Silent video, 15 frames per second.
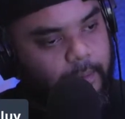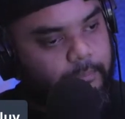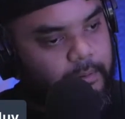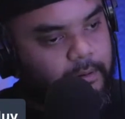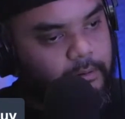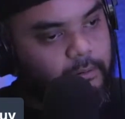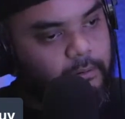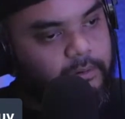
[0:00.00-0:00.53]

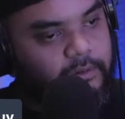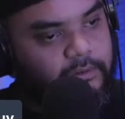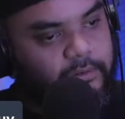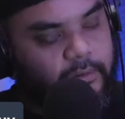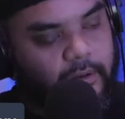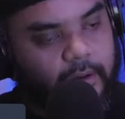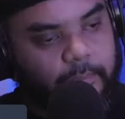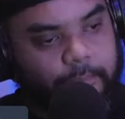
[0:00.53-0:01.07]
middle
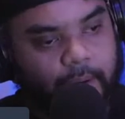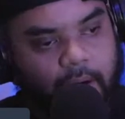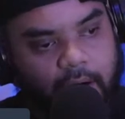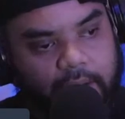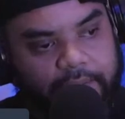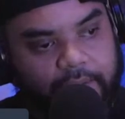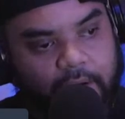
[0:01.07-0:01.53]
oldest, Pon, the